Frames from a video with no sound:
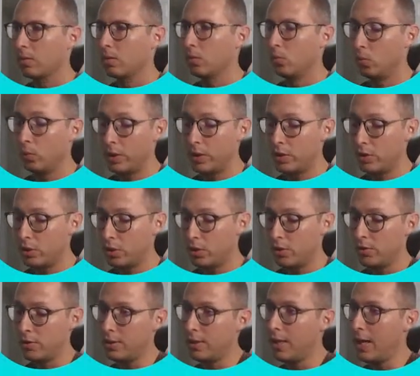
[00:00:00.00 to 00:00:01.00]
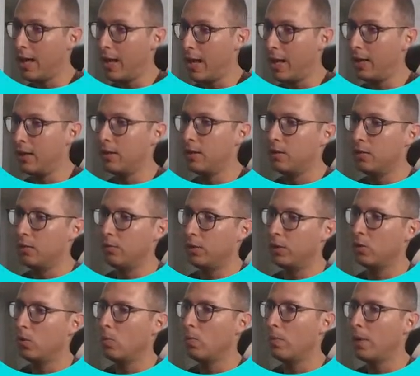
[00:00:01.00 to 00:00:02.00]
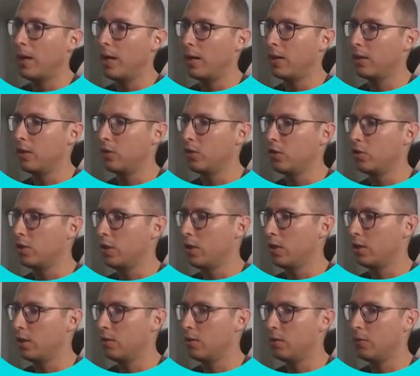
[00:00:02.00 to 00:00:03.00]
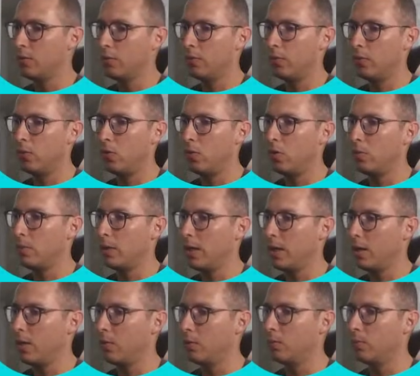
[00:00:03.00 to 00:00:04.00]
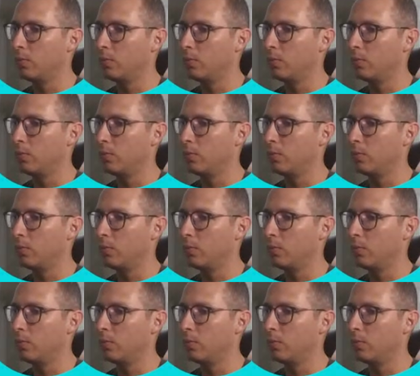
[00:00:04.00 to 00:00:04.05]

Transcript: With just that, if we go back and check the form now,